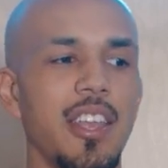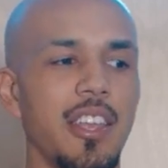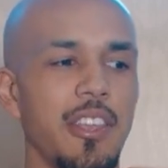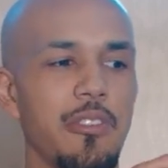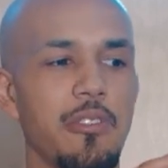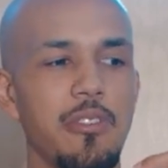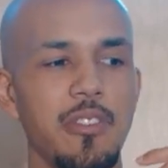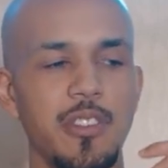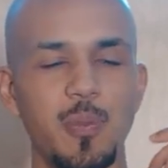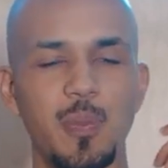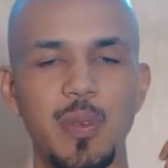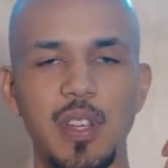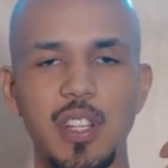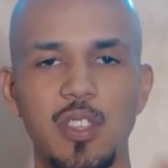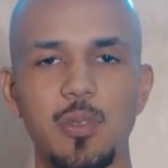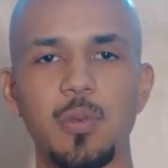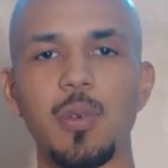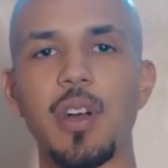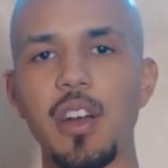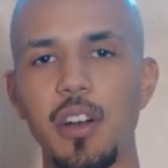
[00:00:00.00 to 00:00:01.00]
You done spent
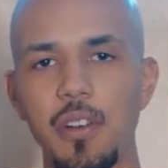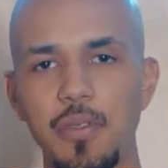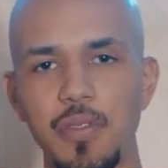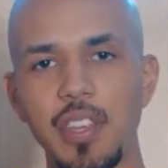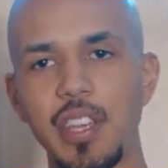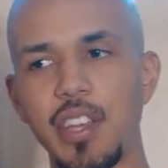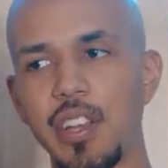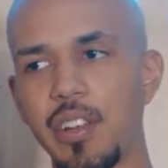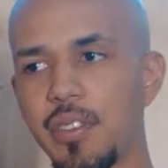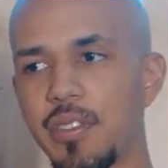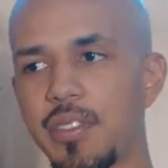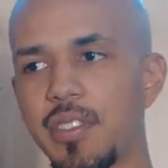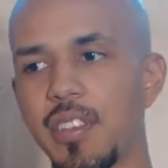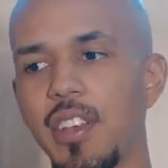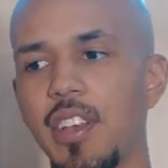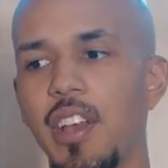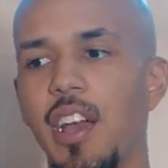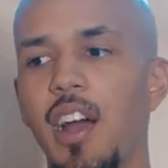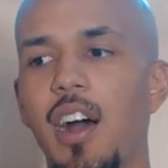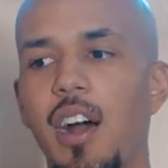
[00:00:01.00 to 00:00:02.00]
12 years
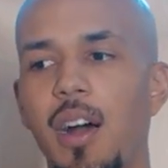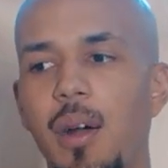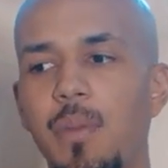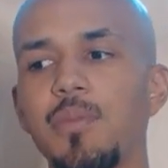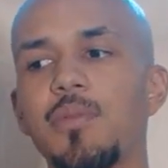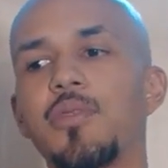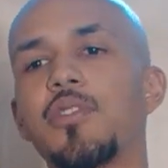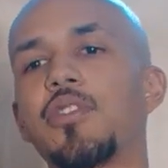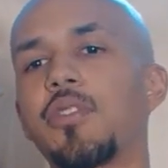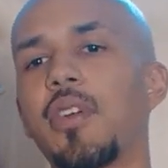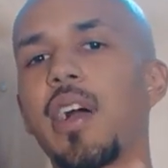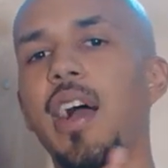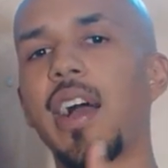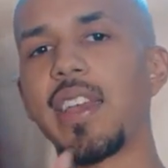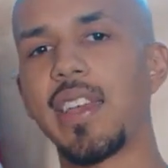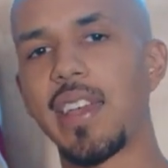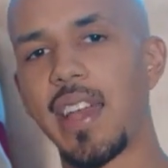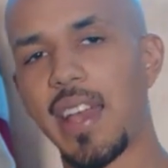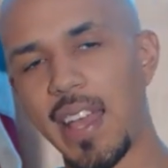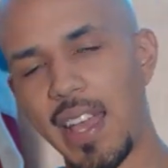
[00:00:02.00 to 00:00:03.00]

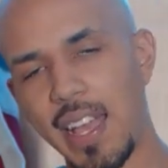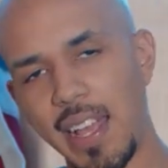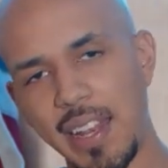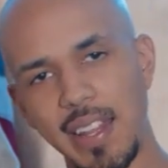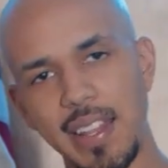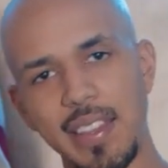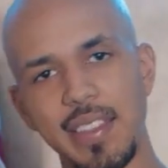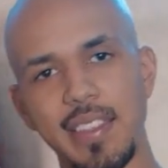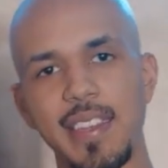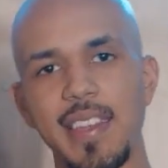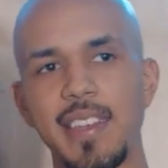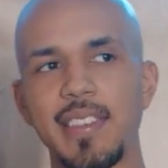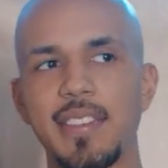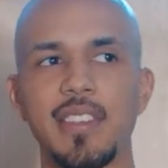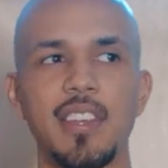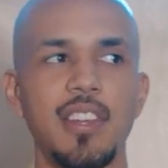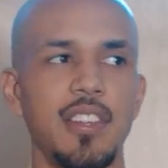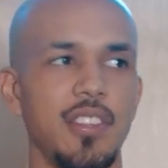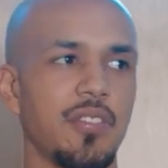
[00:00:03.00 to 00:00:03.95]
trying your hand at this,